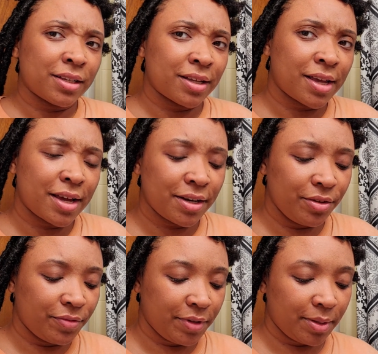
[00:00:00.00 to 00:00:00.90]
how do
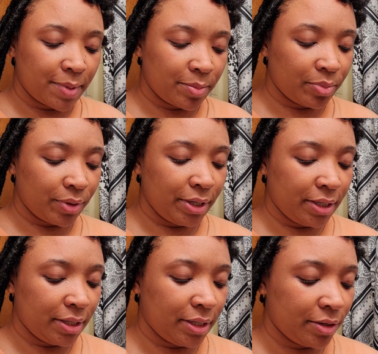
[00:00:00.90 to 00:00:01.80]
you feel about
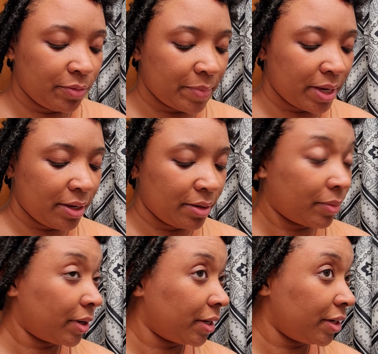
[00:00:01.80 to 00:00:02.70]
bringing your man
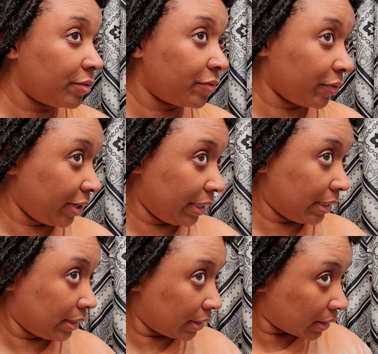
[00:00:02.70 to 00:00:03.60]
around your
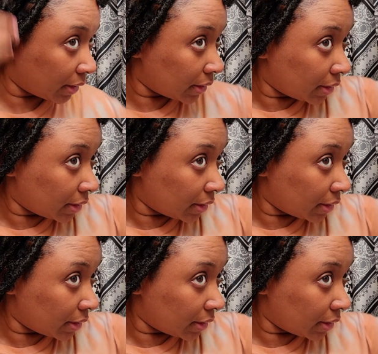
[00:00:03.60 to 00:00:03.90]
friends?